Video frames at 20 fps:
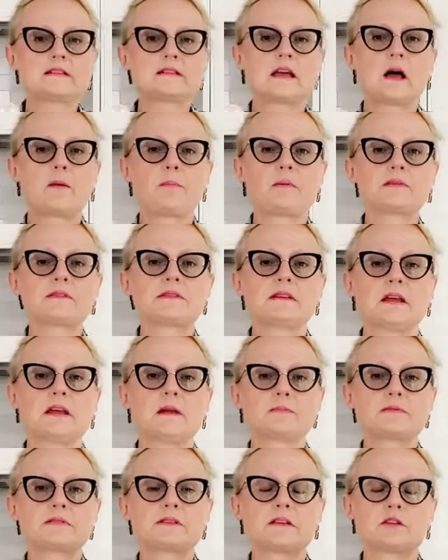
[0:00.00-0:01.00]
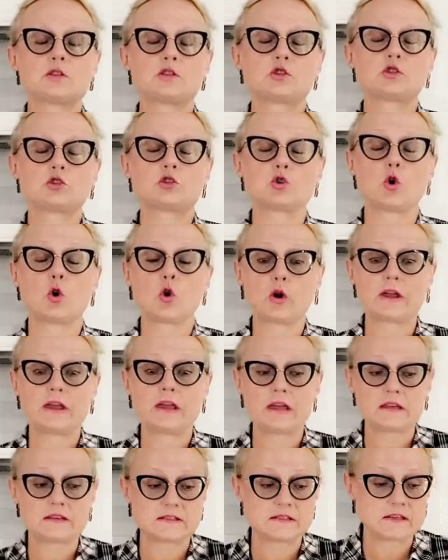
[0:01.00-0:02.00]
couple steps is so
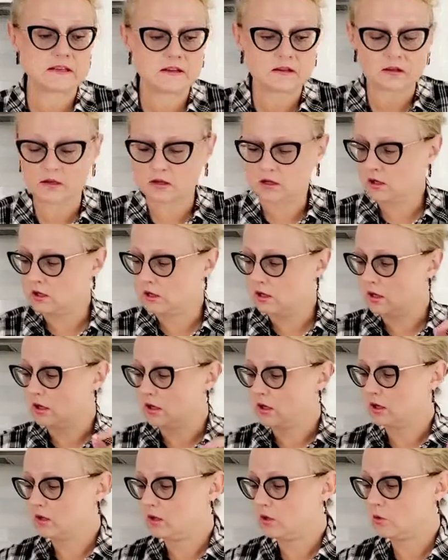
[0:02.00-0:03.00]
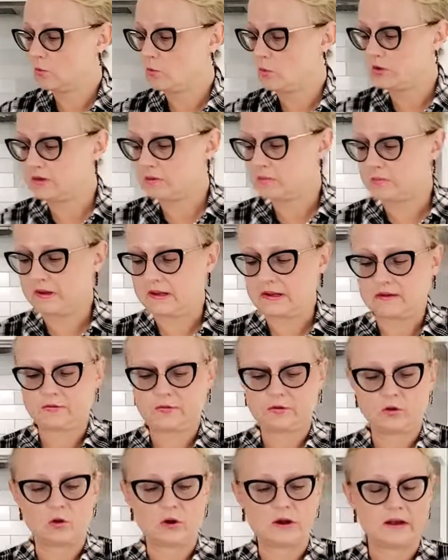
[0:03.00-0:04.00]
easy, you wouldn't
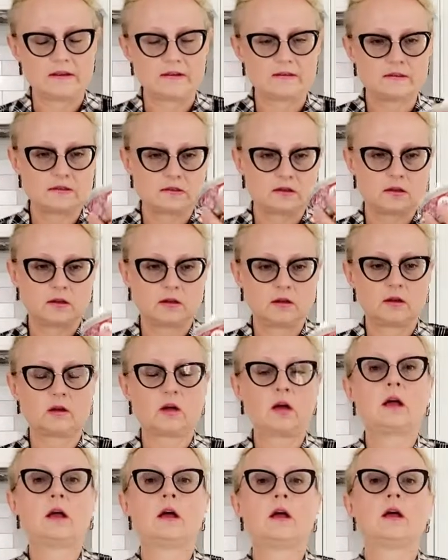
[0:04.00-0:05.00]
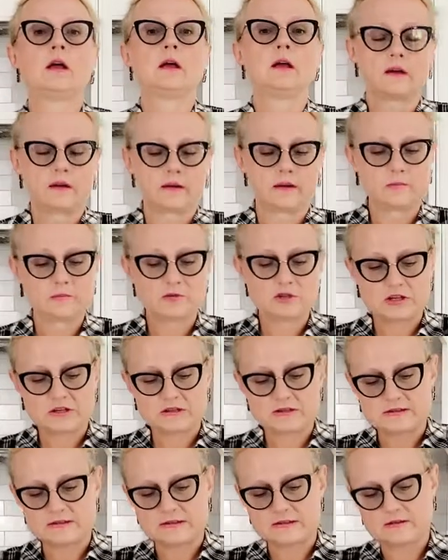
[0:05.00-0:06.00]
believe your eyes. Cream
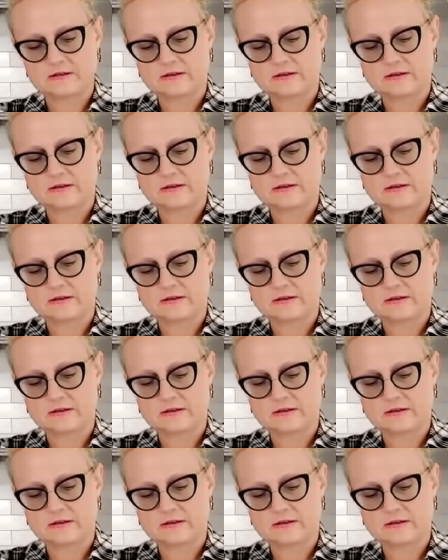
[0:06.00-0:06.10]
cheese,